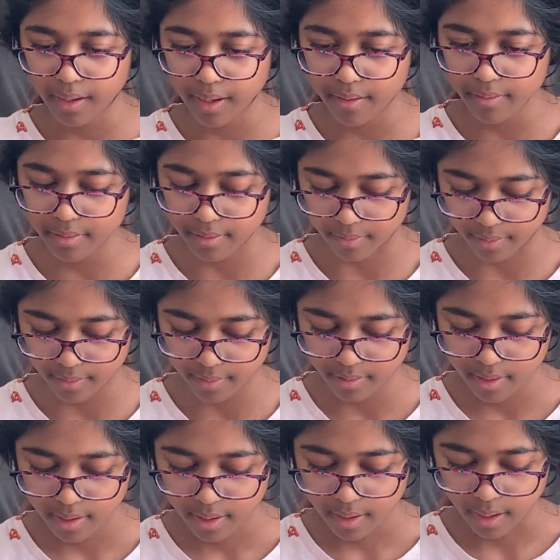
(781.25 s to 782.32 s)
How curious!
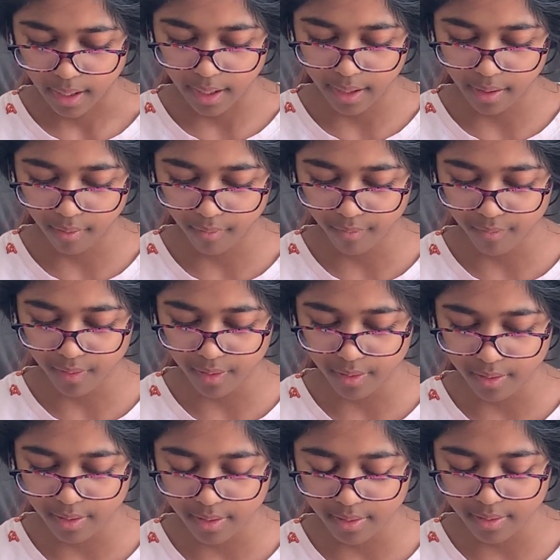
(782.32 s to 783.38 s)
How
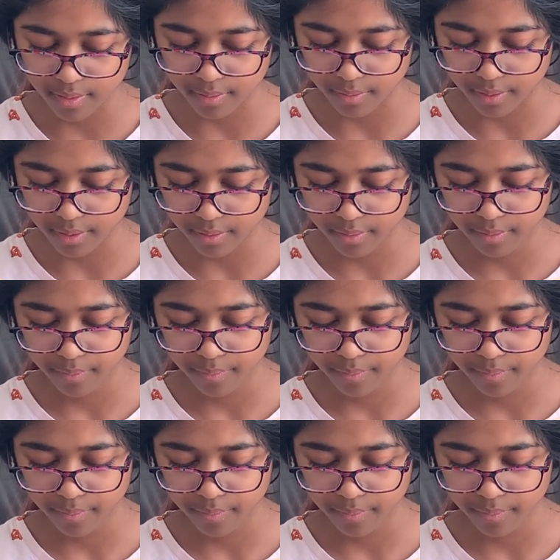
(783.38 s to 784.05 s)
very curious!